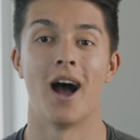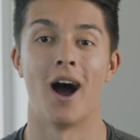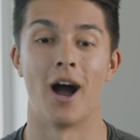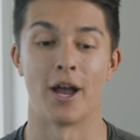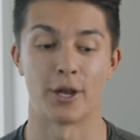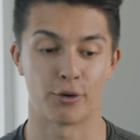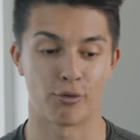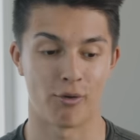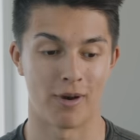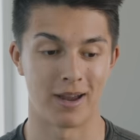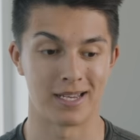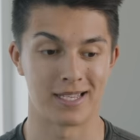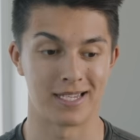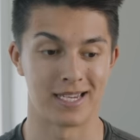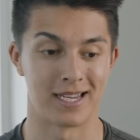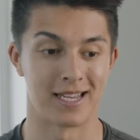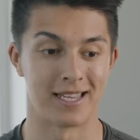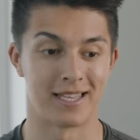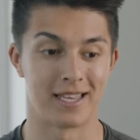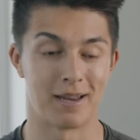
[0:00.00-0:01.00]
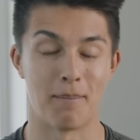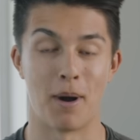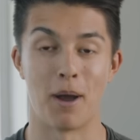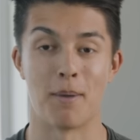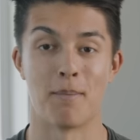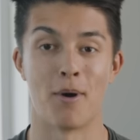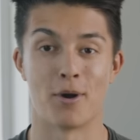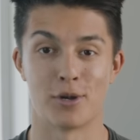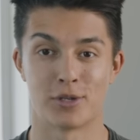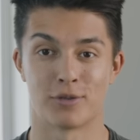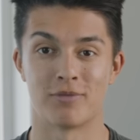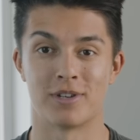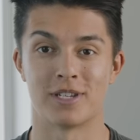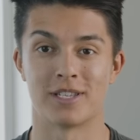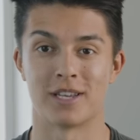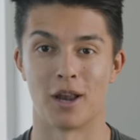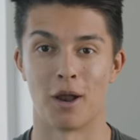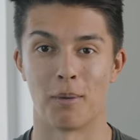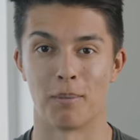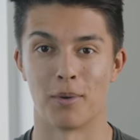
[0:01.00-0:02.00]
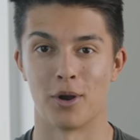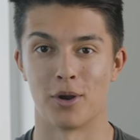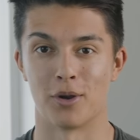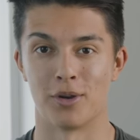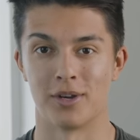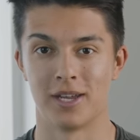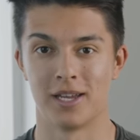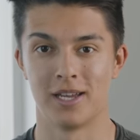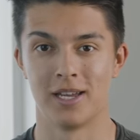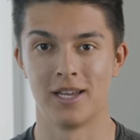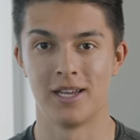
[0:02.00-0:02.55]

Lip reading: I created my most recent upload.